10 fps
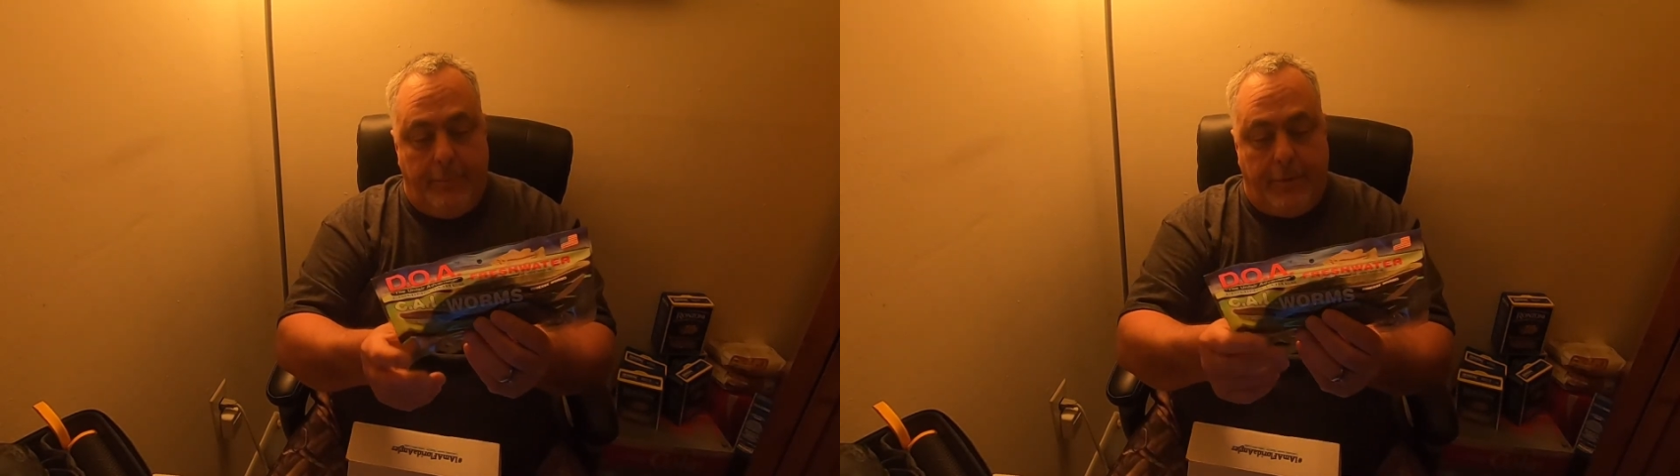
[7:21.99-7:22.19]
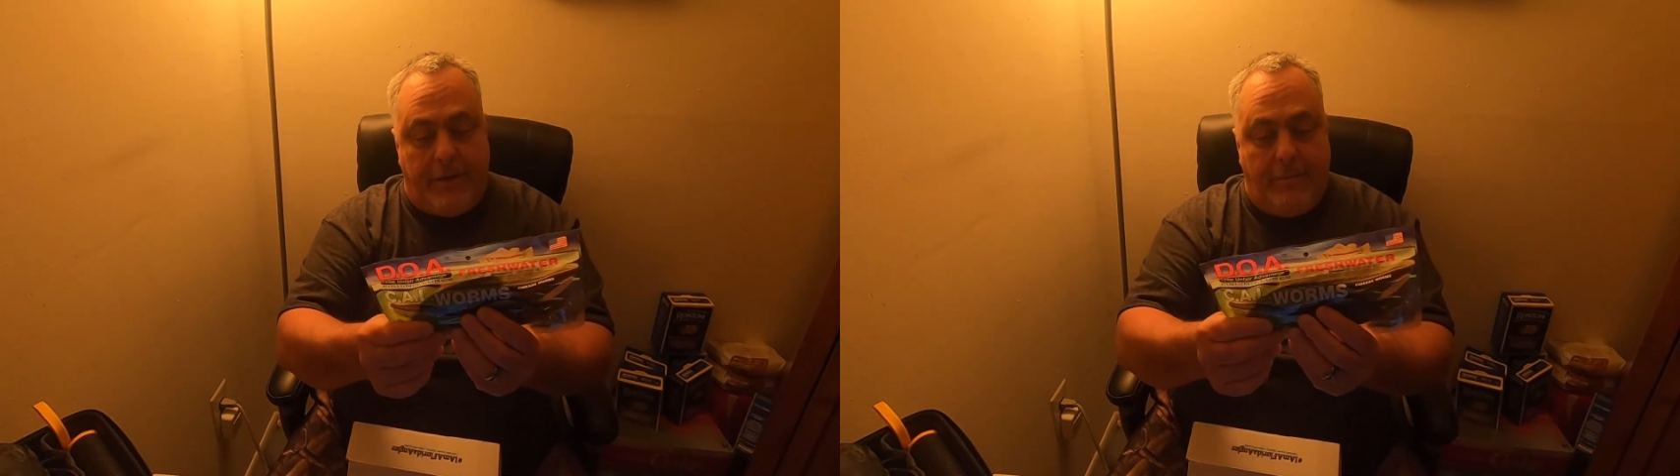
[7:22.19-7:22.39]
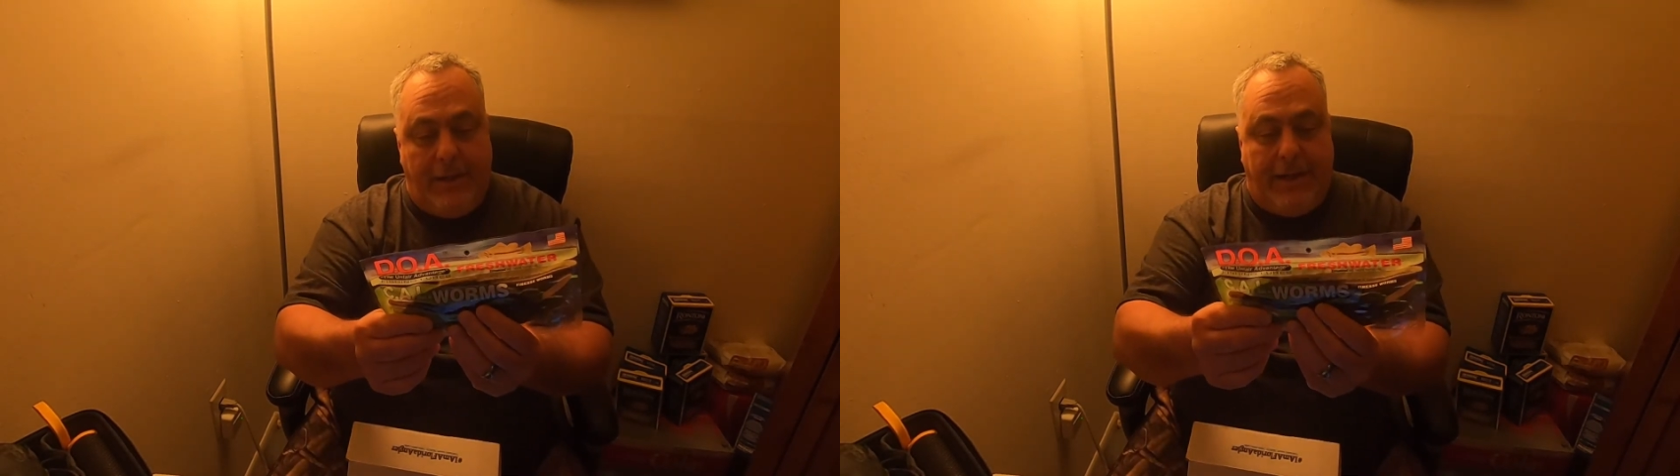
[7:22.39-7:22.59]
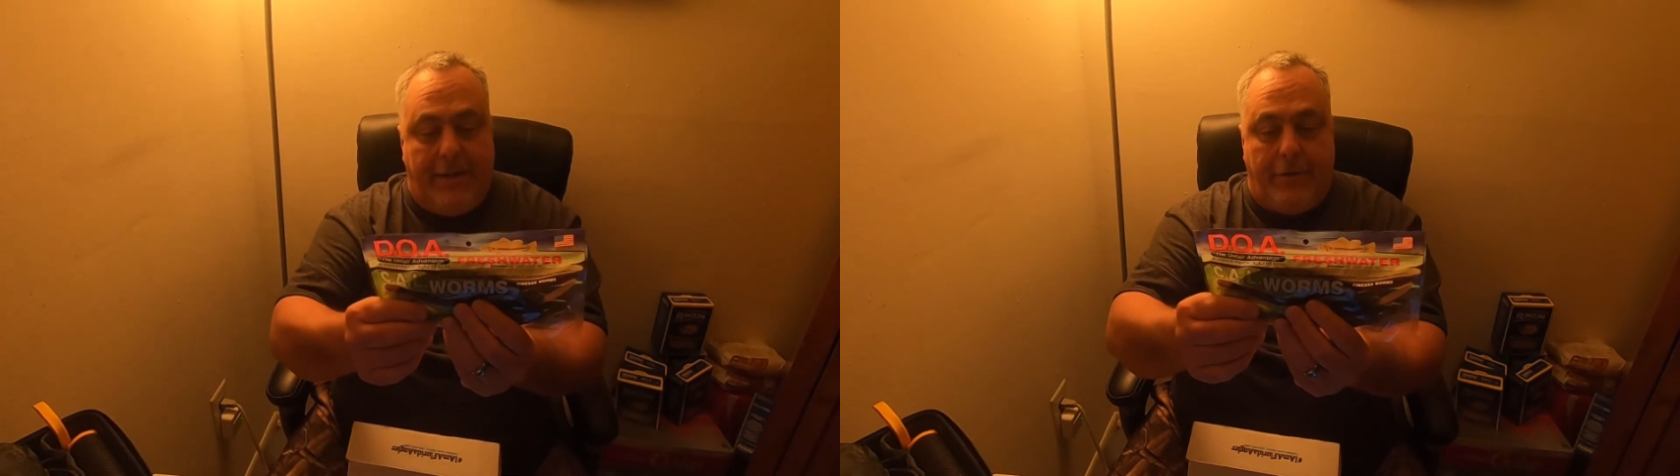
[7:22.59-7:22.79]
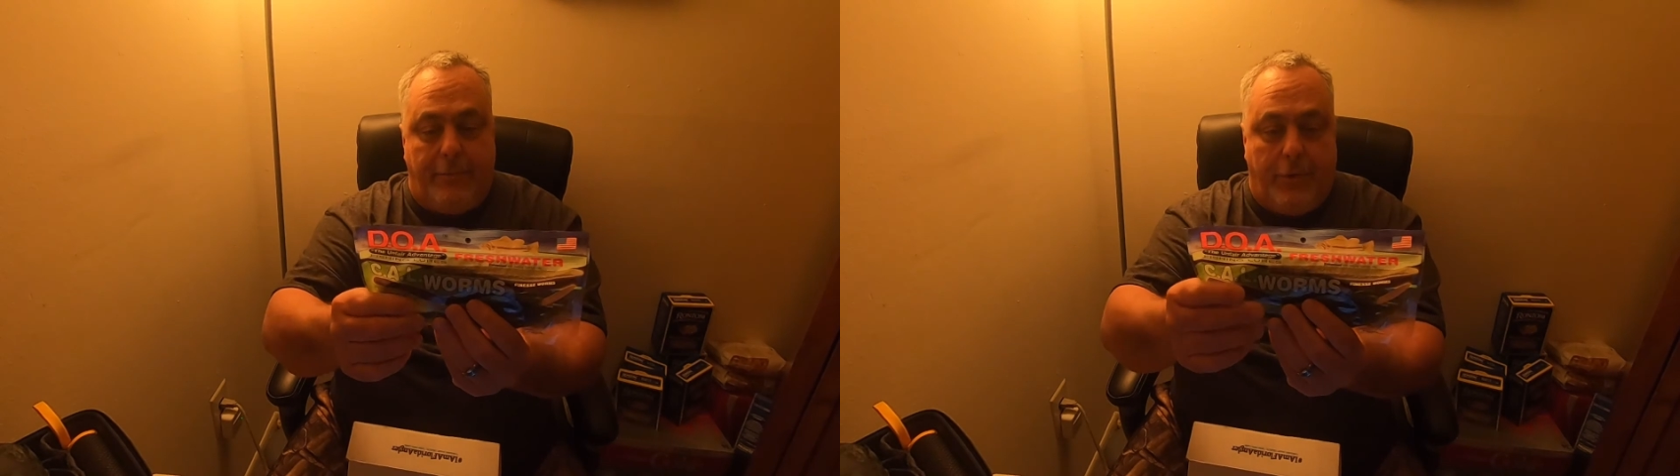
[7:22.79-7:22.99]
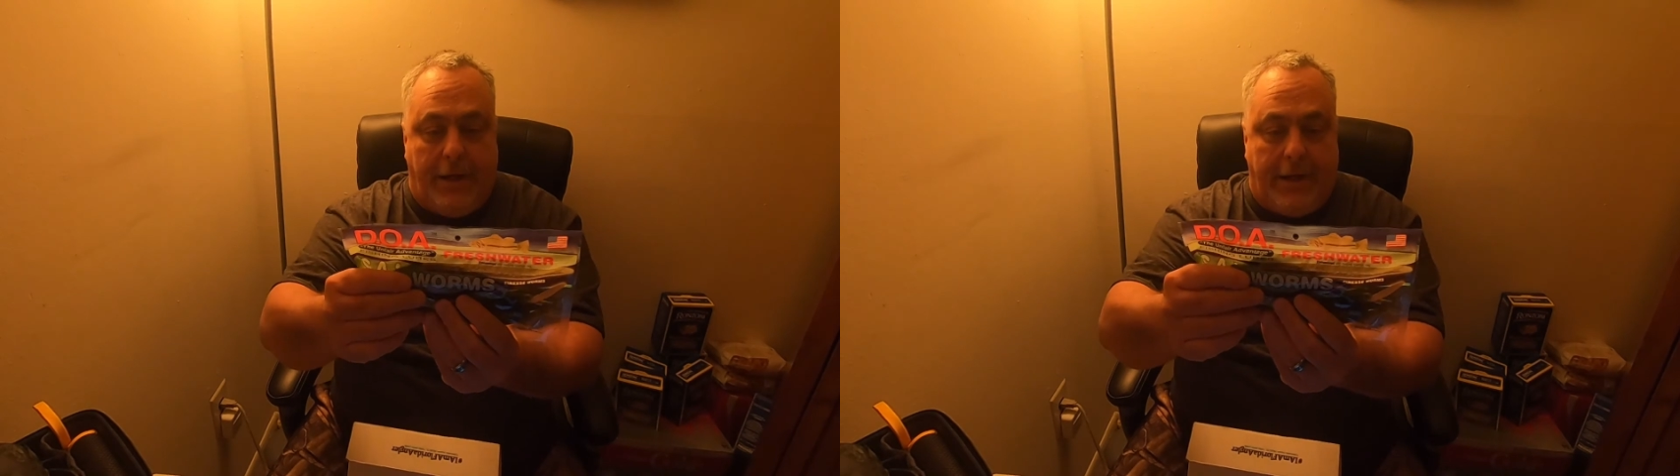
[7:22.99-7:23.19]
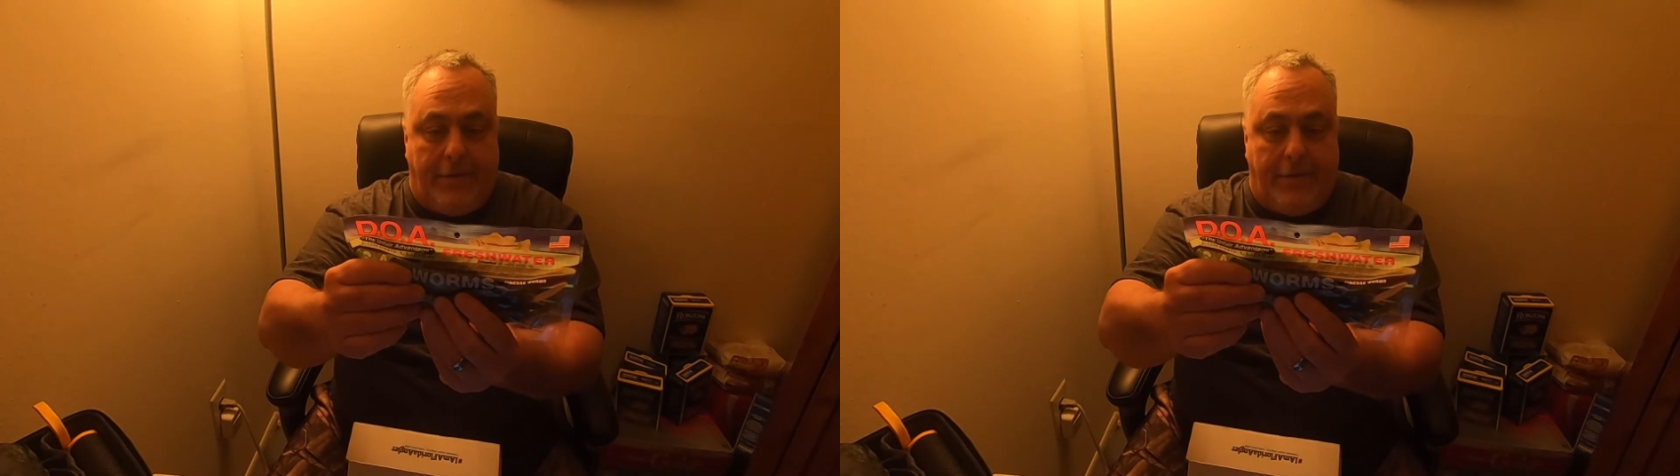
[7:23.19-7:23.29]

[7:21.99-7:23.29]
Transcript: but to me they look more like a